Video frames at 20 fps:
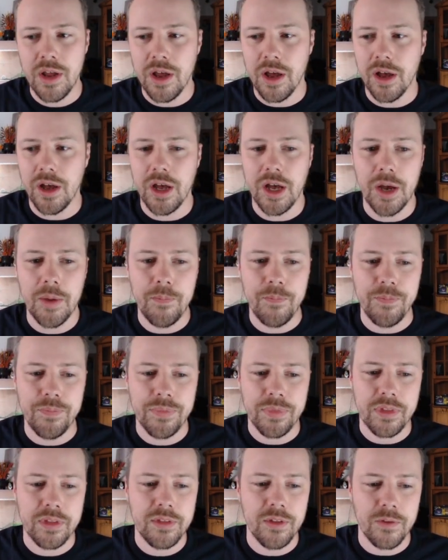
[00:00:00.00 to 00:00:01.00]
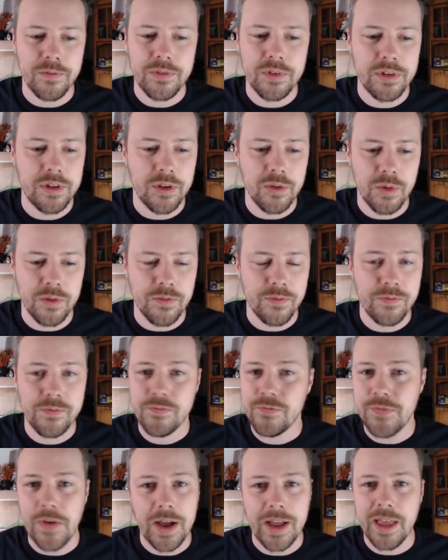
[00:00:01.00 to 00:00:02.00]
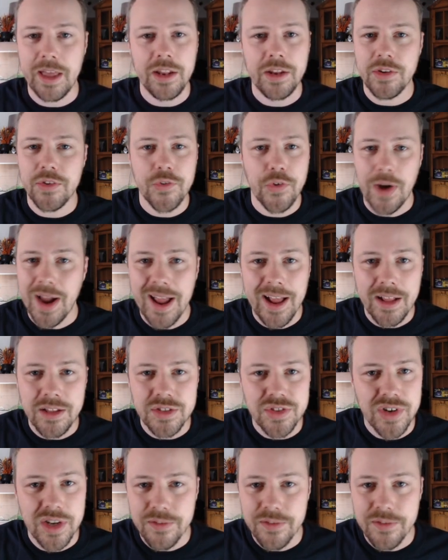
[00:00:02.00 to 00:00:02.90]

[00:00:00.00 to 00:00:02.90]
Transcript: Um, nothing to do with fucking trans or